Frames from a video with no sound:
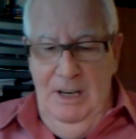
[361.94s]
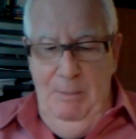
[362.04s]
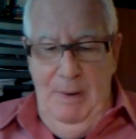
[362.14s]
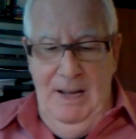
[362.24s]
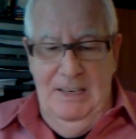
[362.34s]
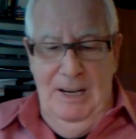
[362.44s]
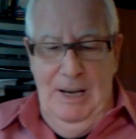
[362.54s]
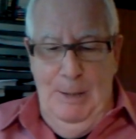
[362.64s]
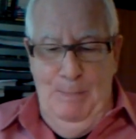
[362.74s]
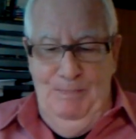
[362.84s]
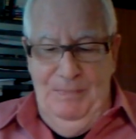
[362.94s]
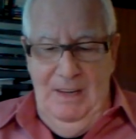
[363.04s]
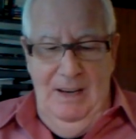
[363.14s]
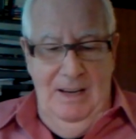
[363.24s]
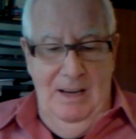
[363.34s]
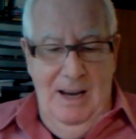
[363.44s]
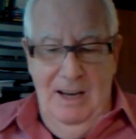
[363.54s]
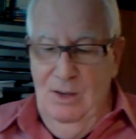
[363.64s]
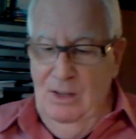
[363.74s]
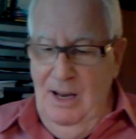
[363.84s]
But
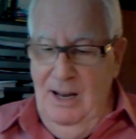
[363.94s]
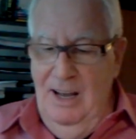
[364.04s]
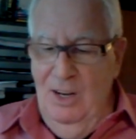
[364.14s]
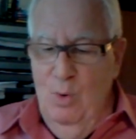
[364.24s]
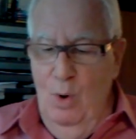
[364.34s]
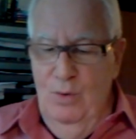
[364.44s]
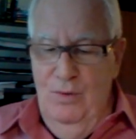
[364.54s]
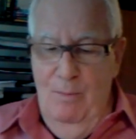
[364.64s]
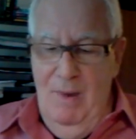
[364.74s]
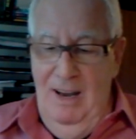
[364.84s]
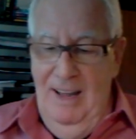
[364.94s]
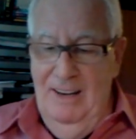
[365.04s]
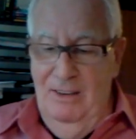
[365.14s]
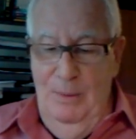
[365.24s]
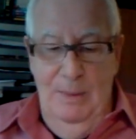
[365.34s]
I quote from my letter,